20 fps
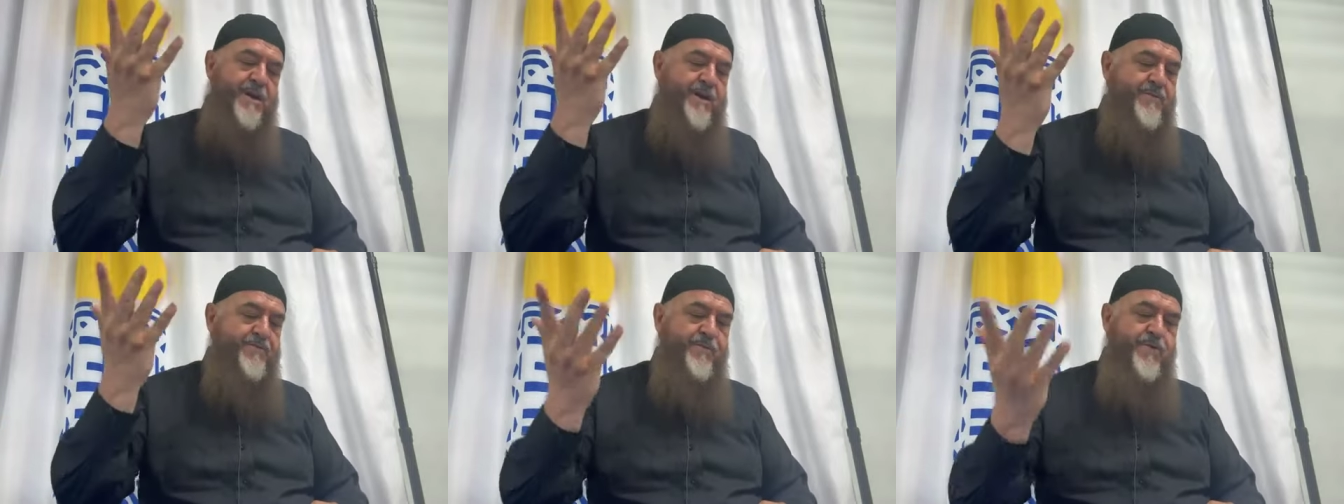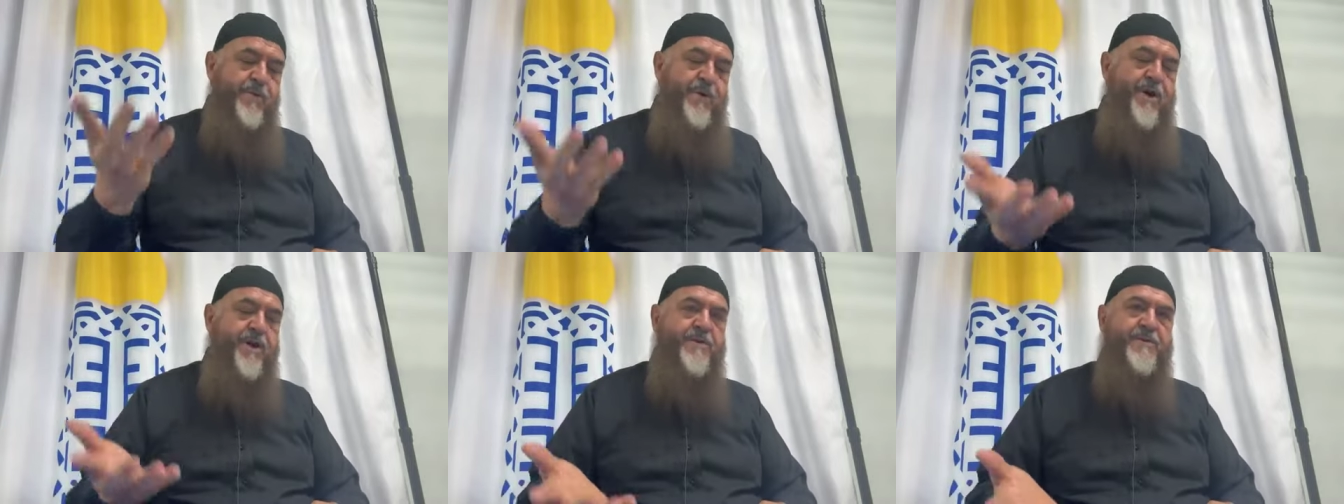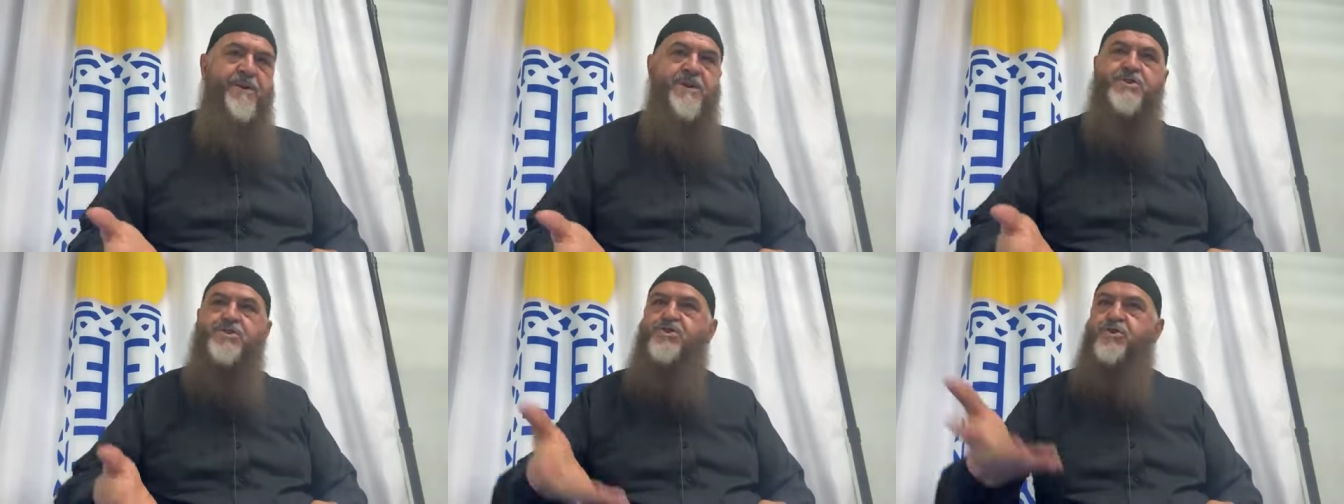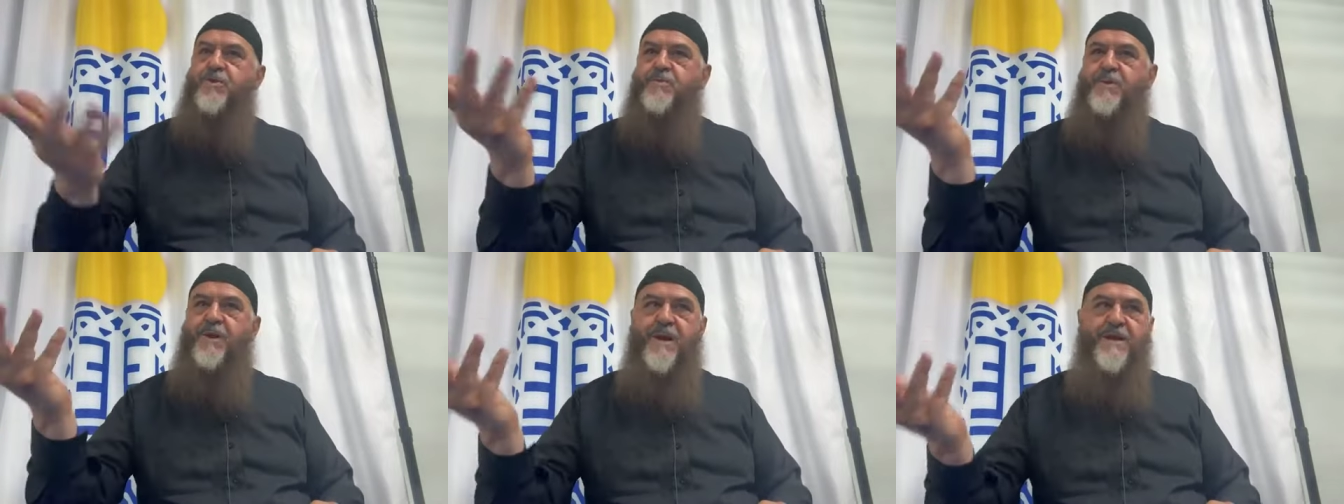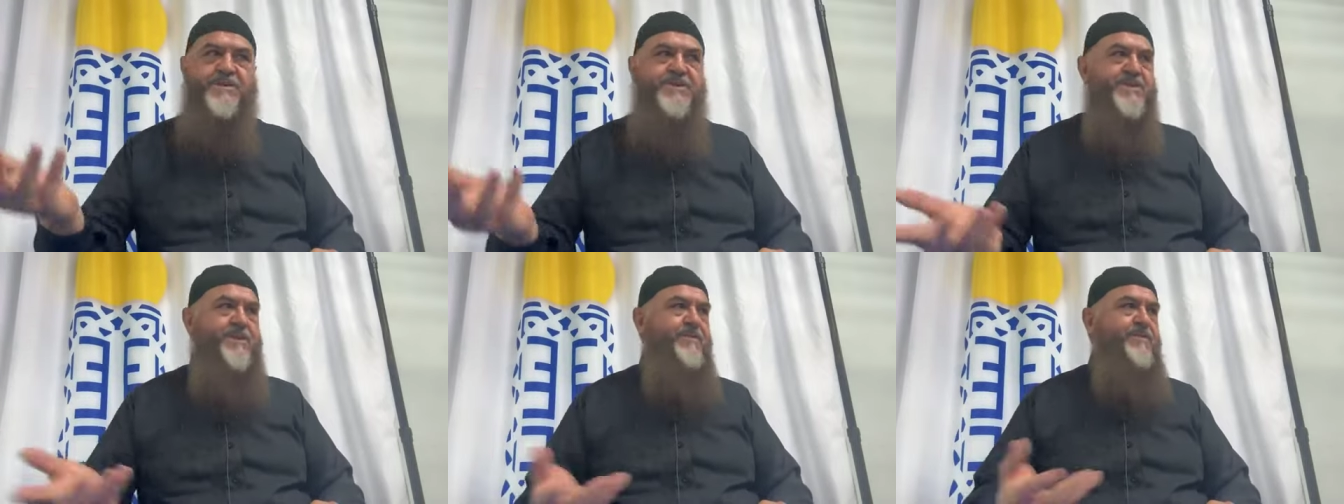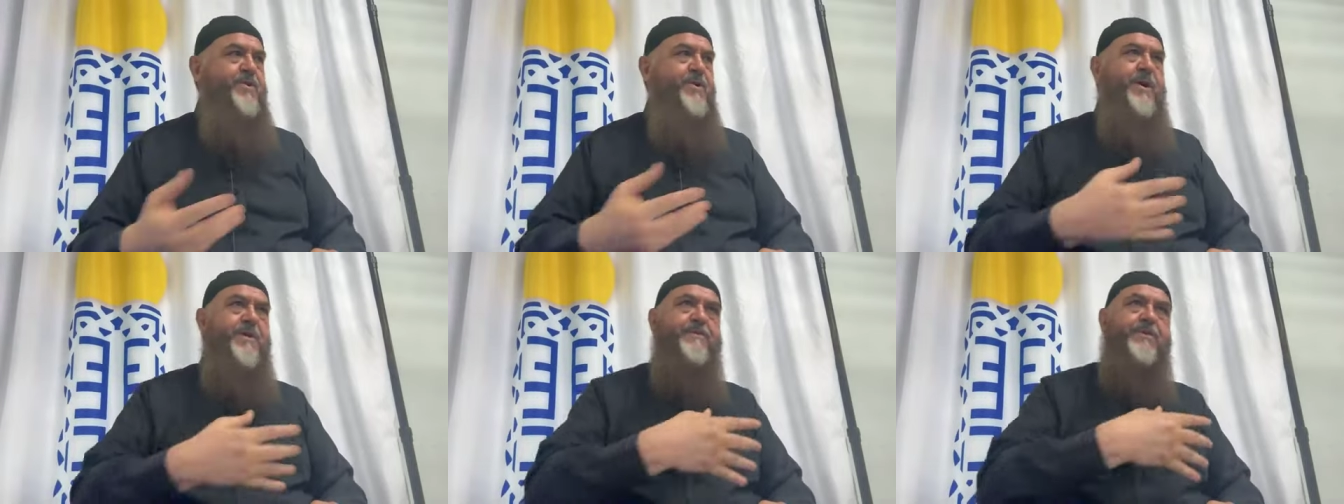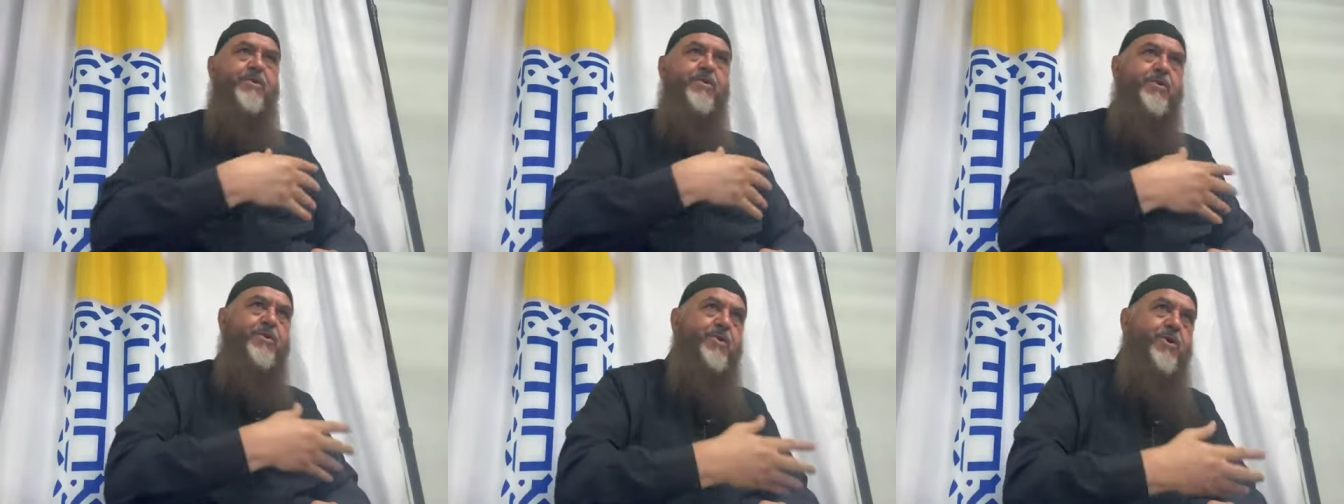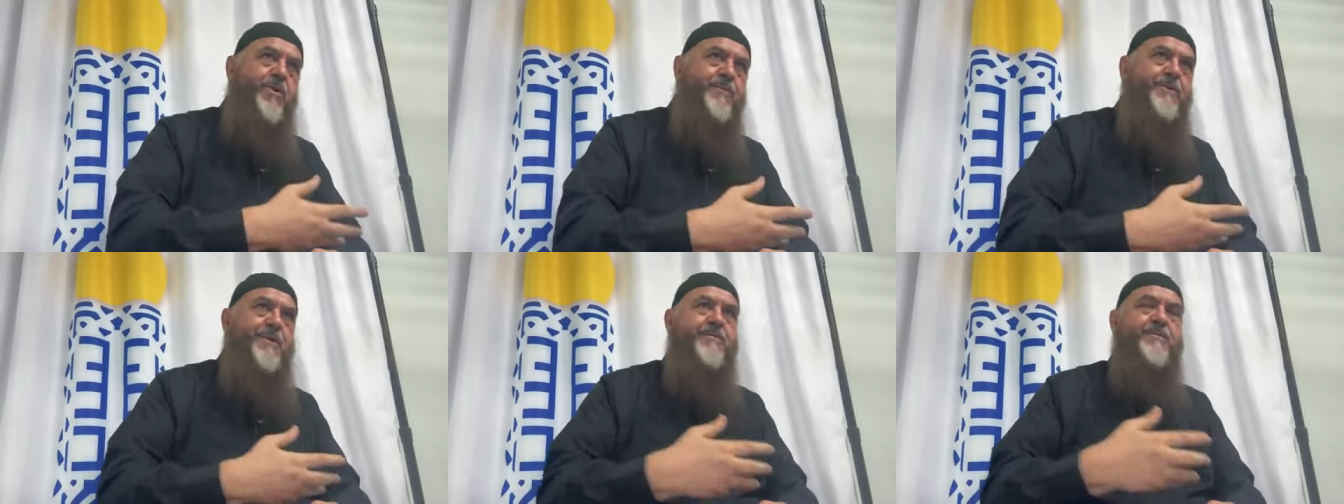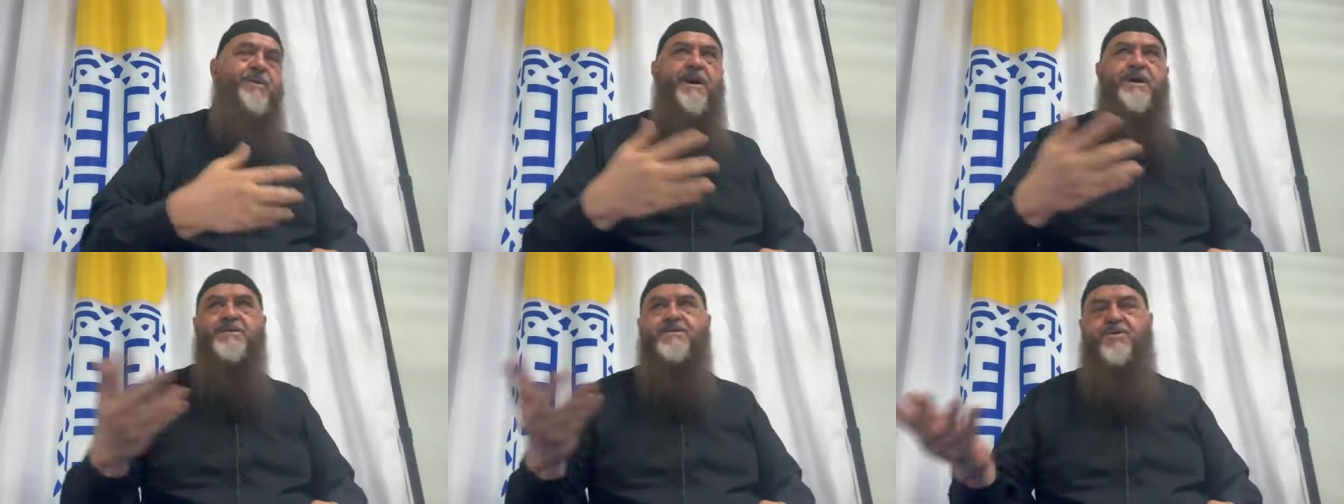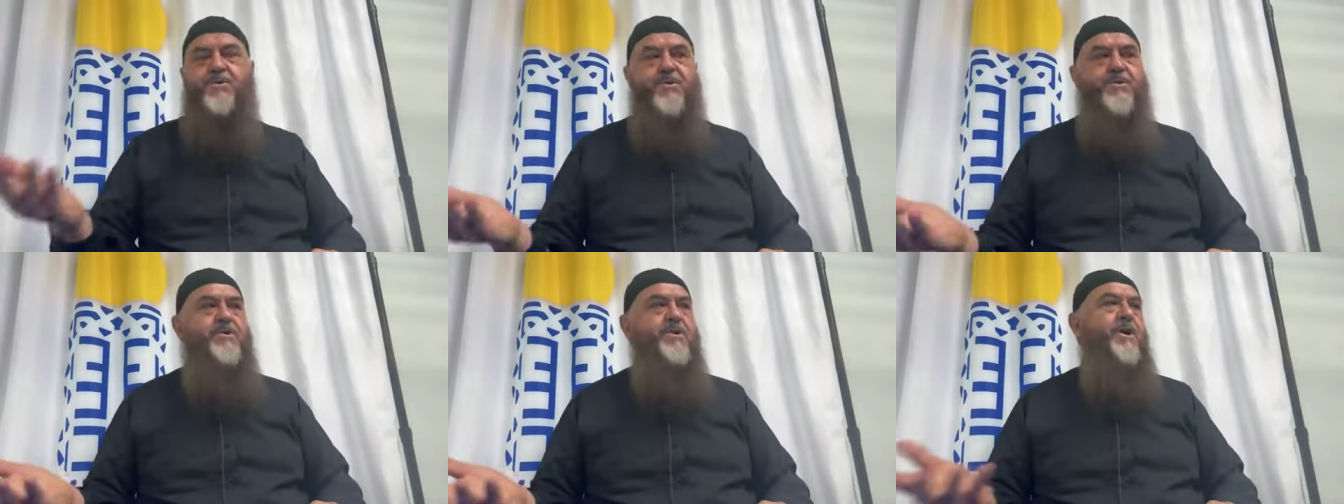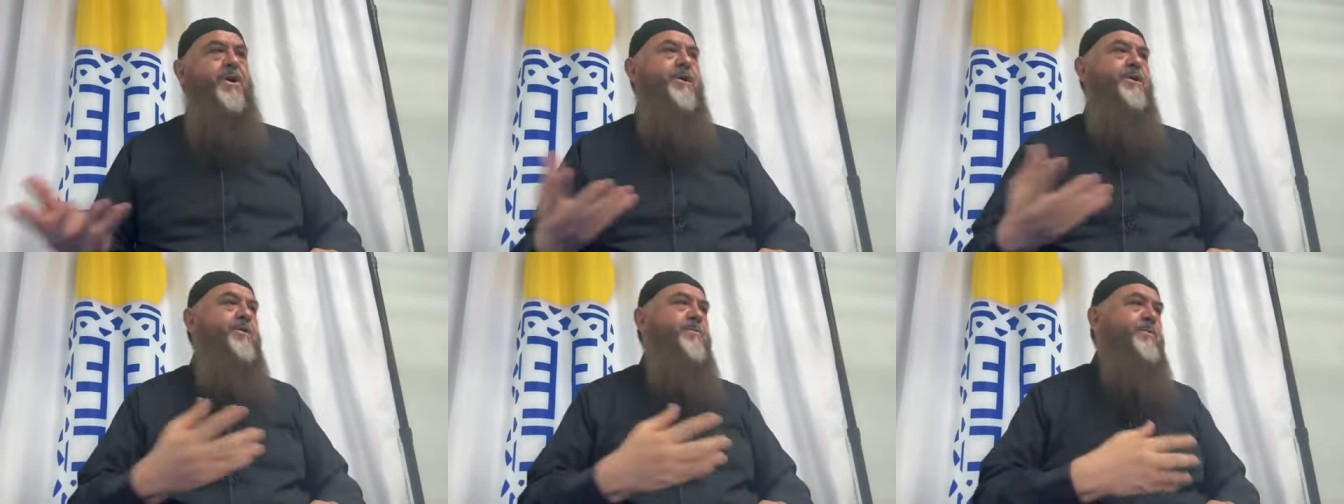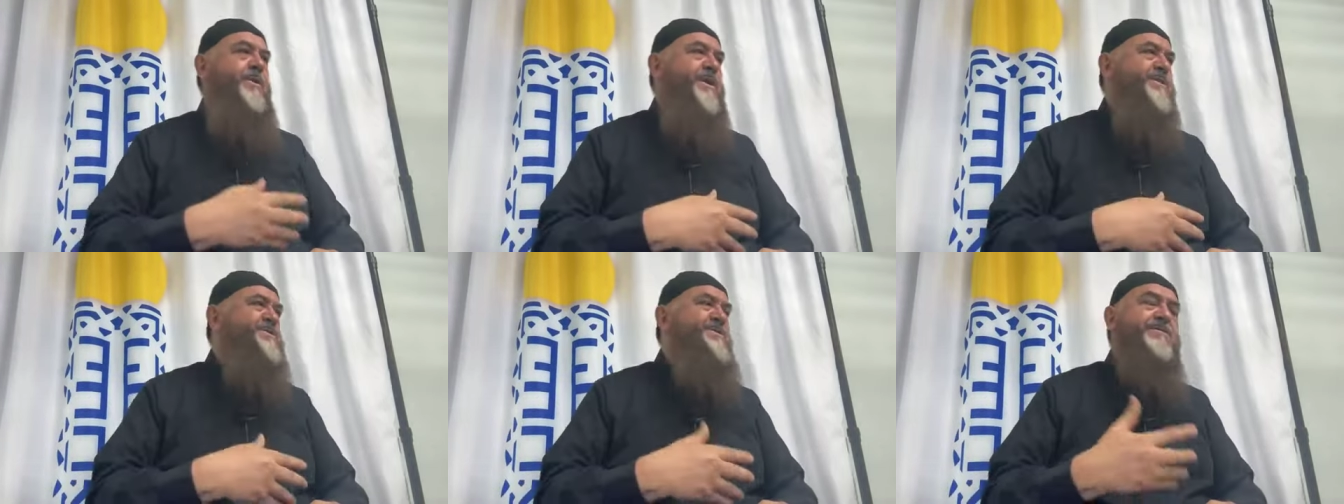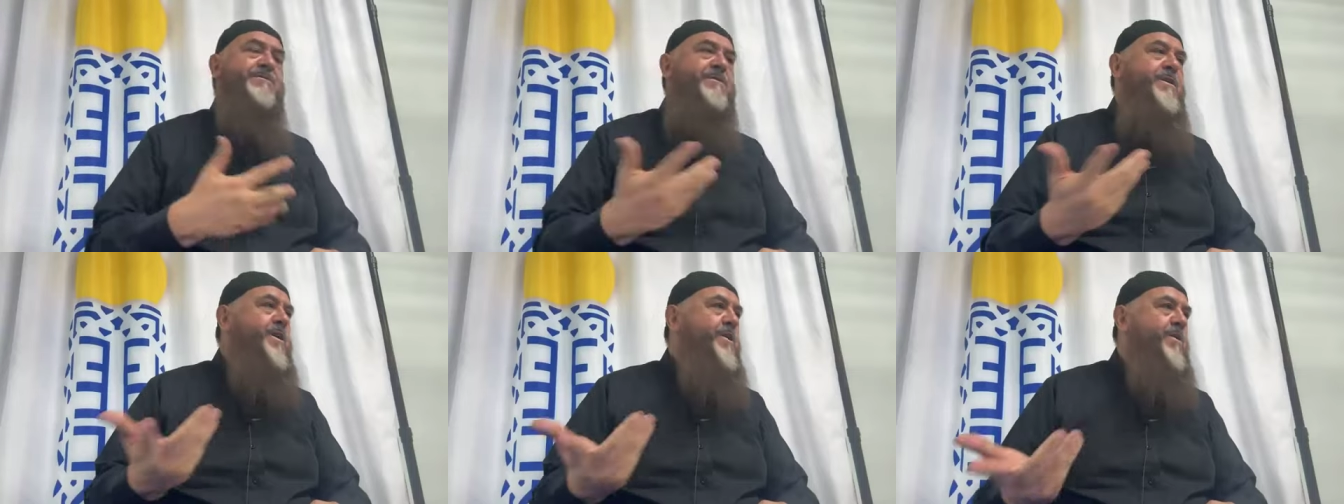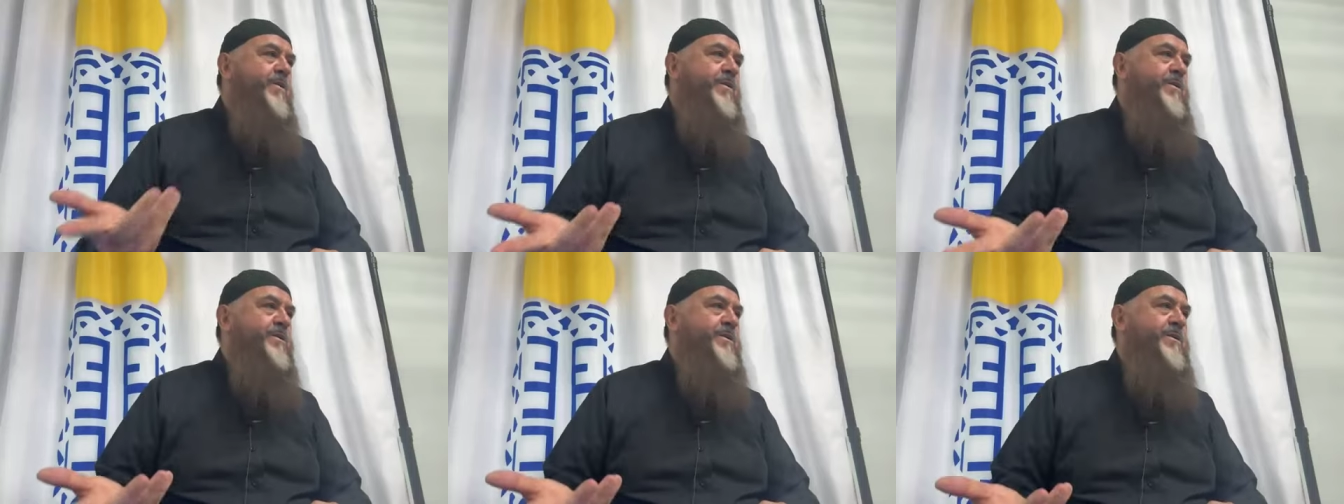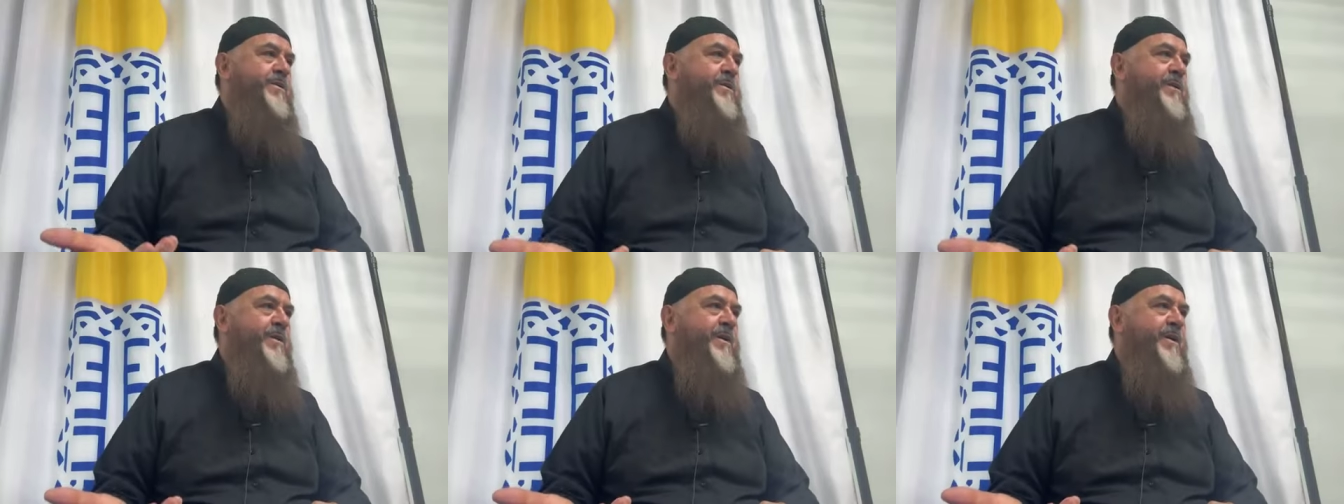Uh, if you are rich, you're blessed. If you have a good home, you're blessed. Good car, you're blessed. No.